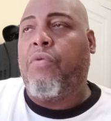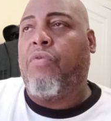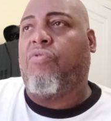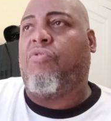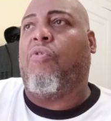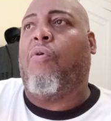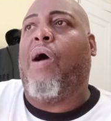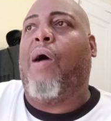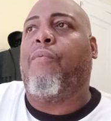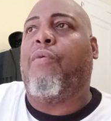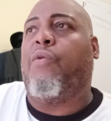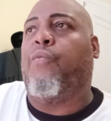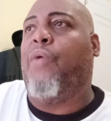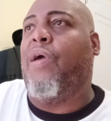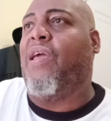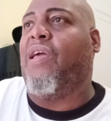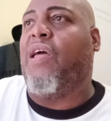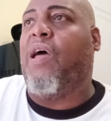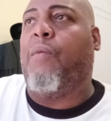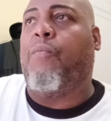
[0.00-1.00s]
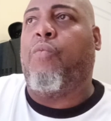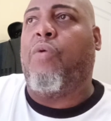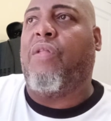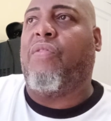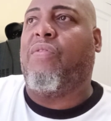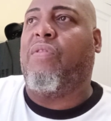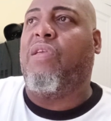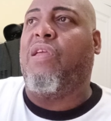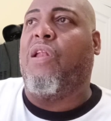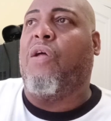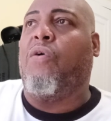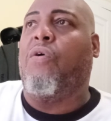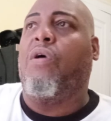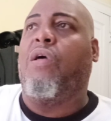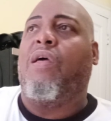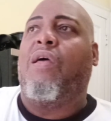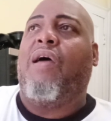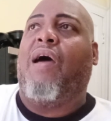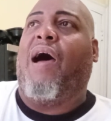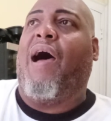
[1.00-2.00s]
So I would wake up with, you
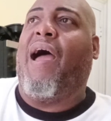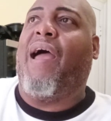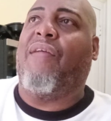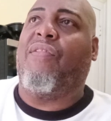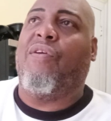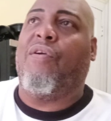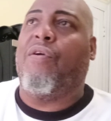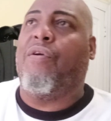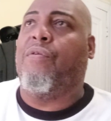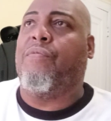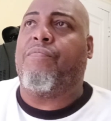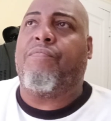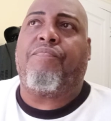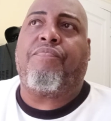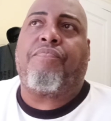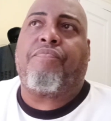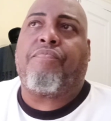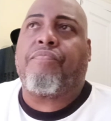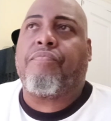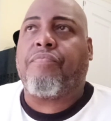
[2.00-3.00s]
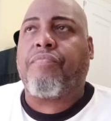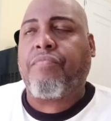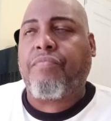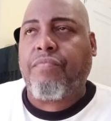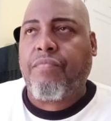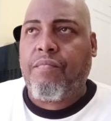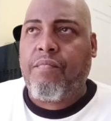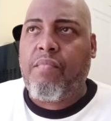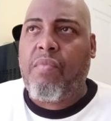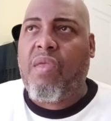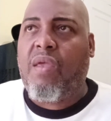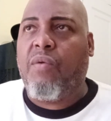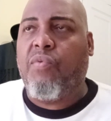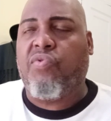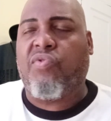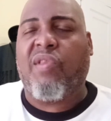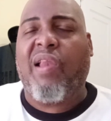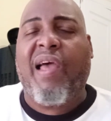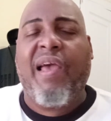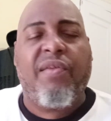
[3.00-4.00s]
know, either
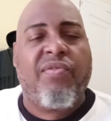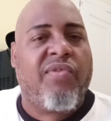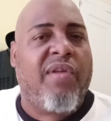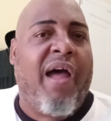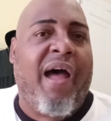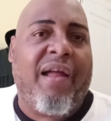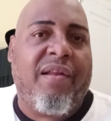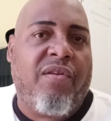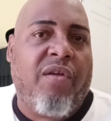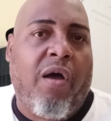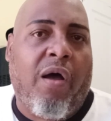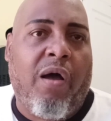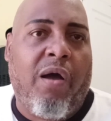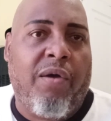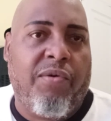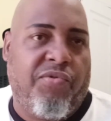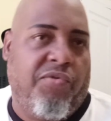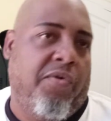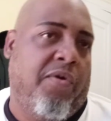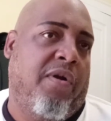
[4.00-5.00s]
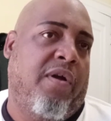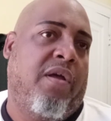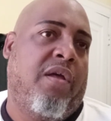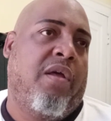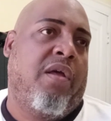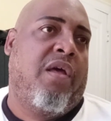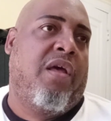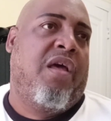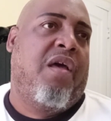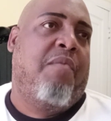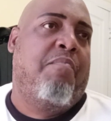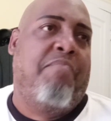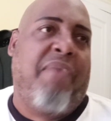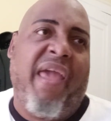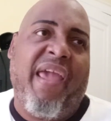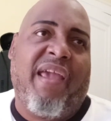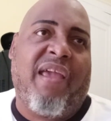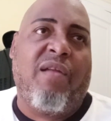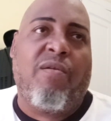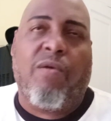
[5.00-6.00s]
sliced hot dogs or
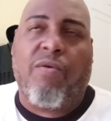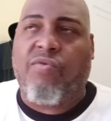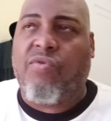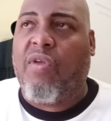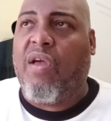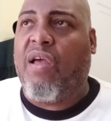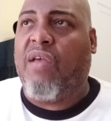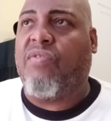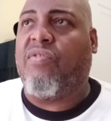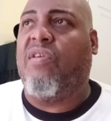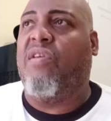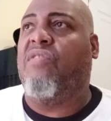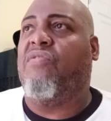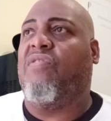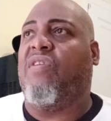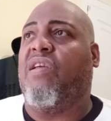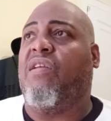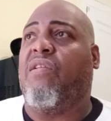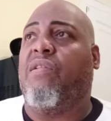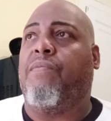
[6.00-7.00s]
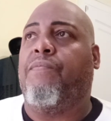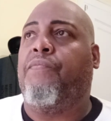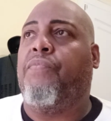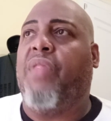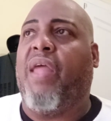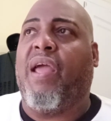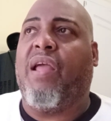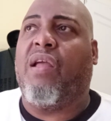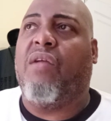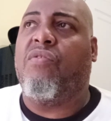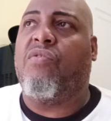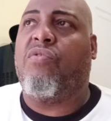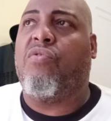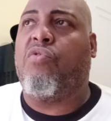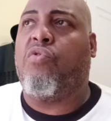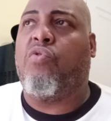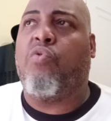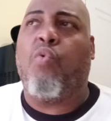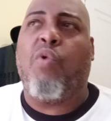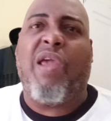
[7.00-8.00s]
bacon or sausage and like
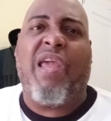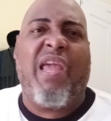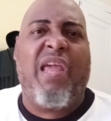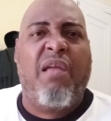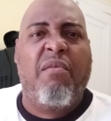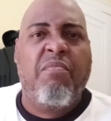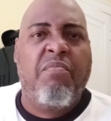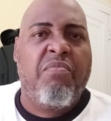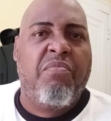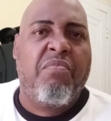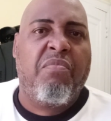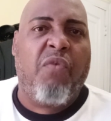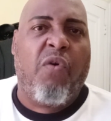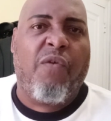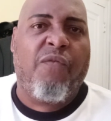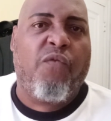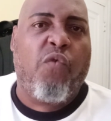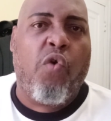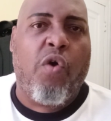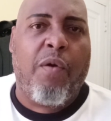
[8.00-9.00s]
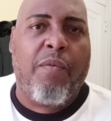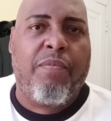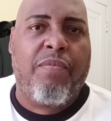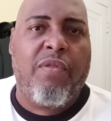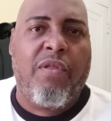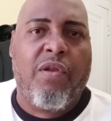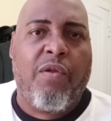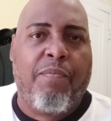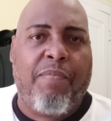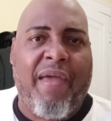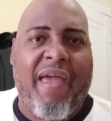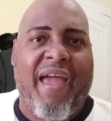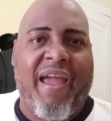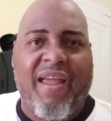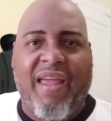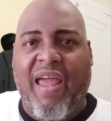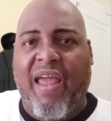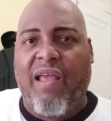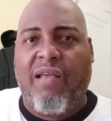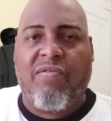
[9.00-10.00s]
3 or 4 little
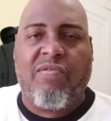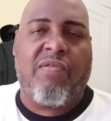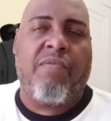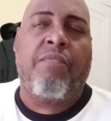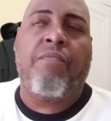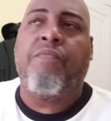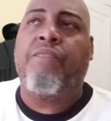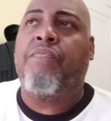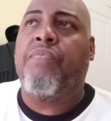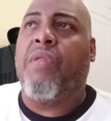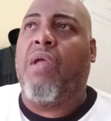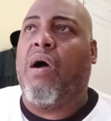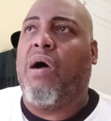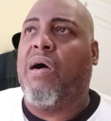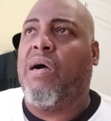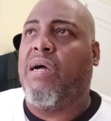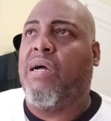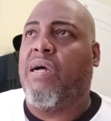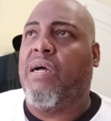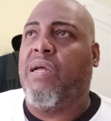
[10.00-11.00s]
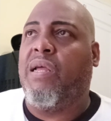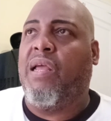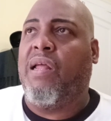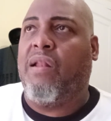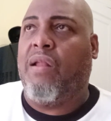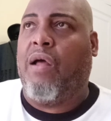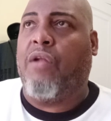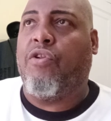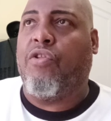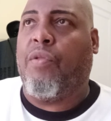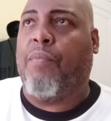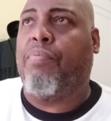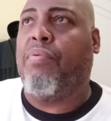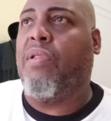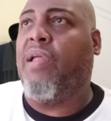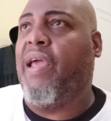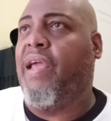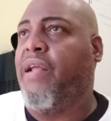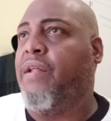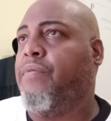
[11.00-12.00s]
pancakes and under the
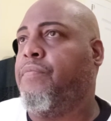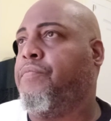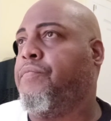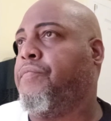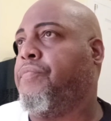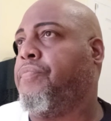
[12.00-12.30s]
plate.